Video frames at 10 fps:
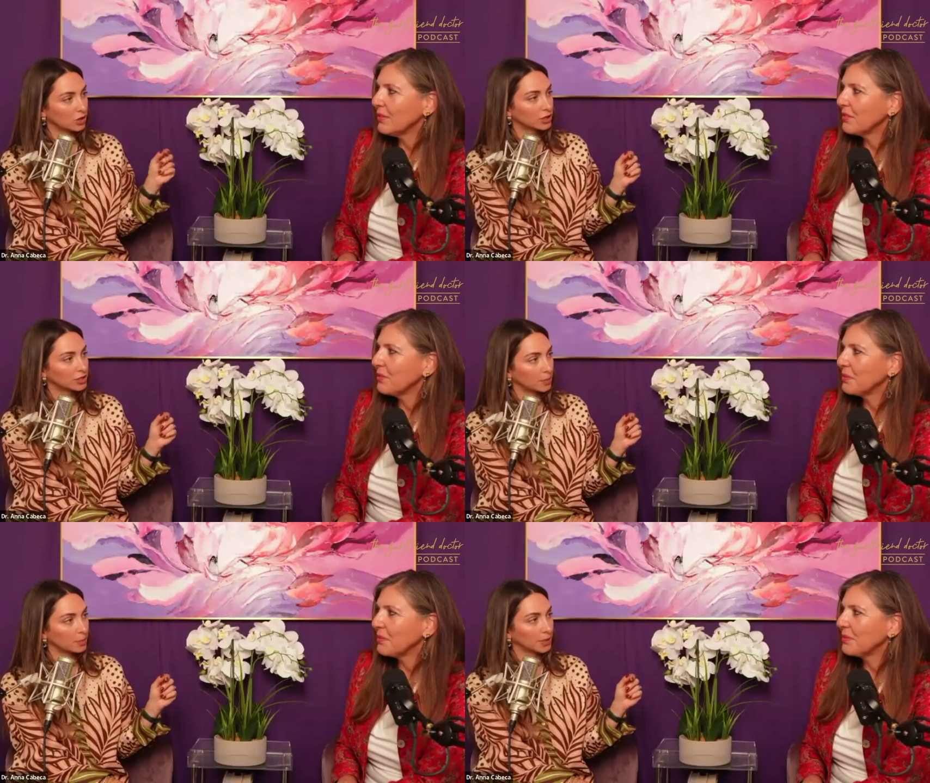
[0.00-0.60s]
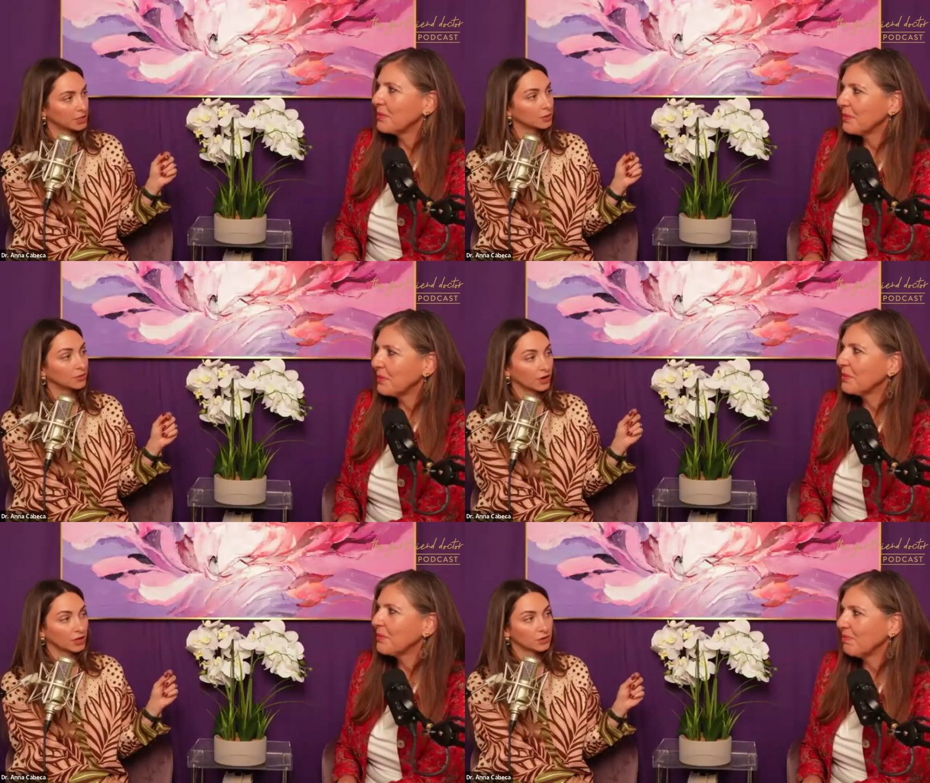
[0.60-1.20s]
Speaker 1: started supplementing
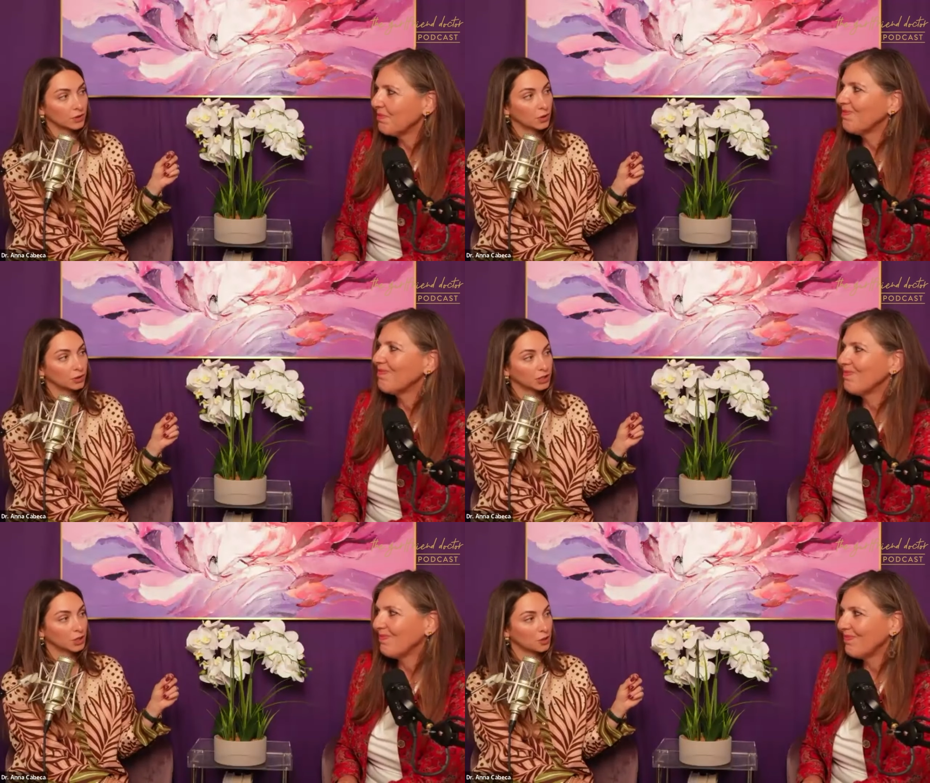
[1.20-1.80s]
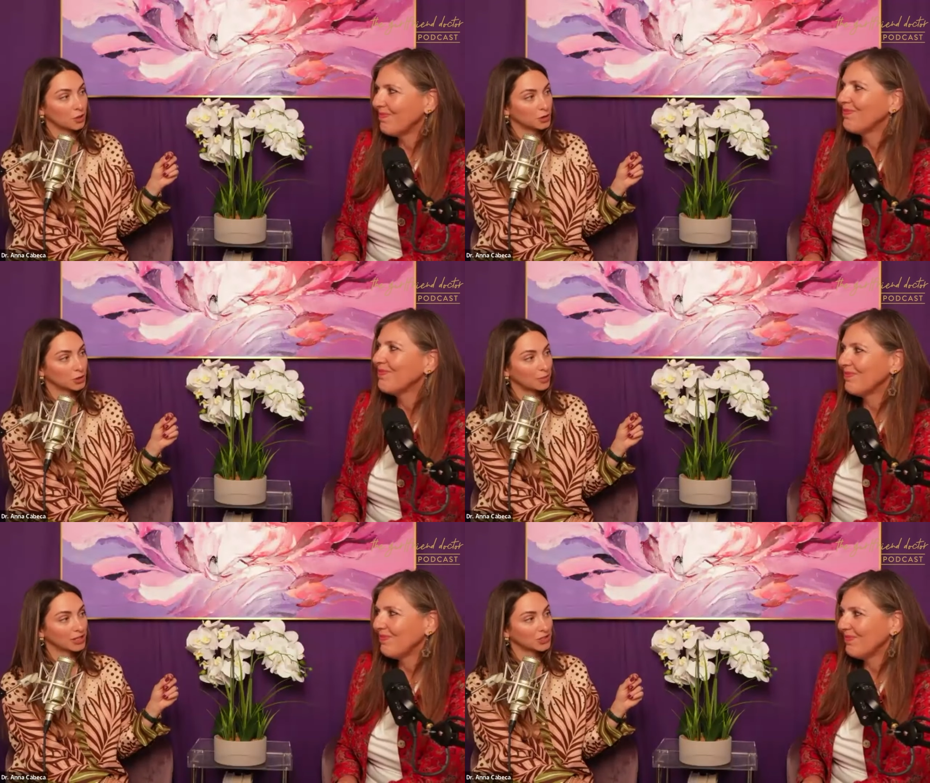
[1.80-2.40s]
with phosphatidylcholine in the third
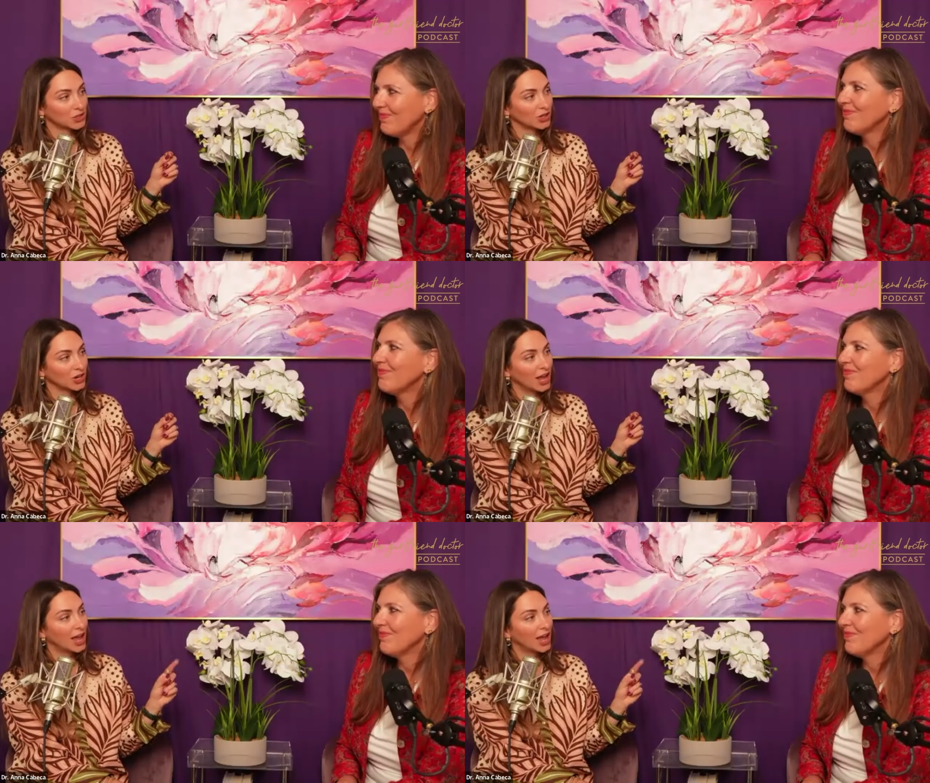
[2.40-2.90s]
trimester,